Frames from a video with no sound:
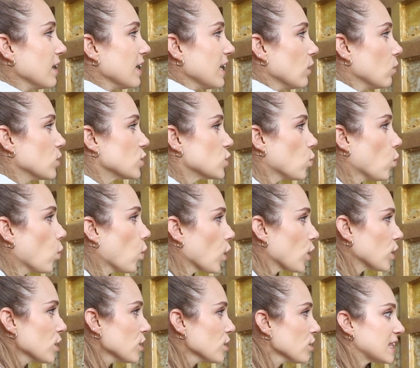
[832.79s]
it was
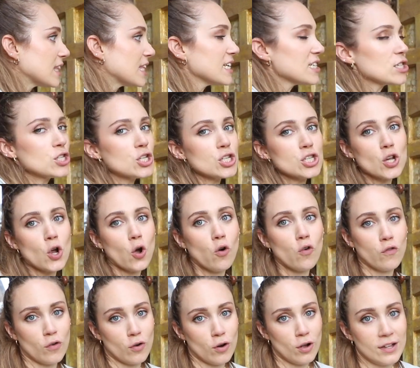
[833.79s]
worth. This just
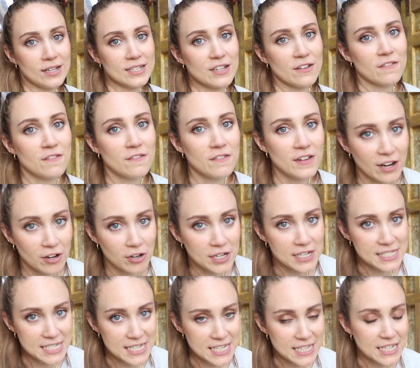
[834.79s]
overall is a very
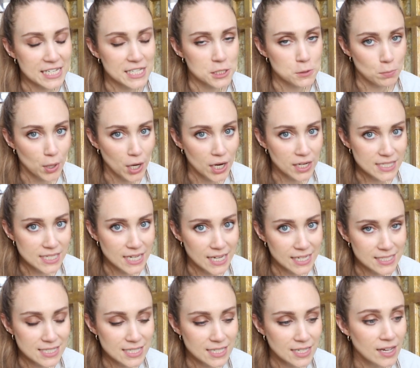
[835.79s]
tedious
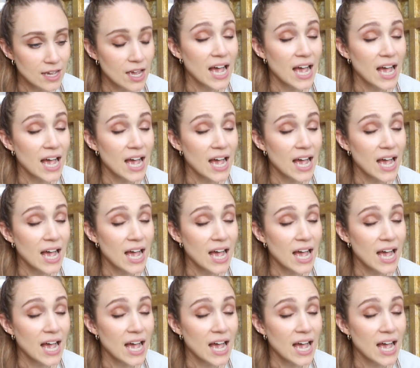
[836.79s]
process.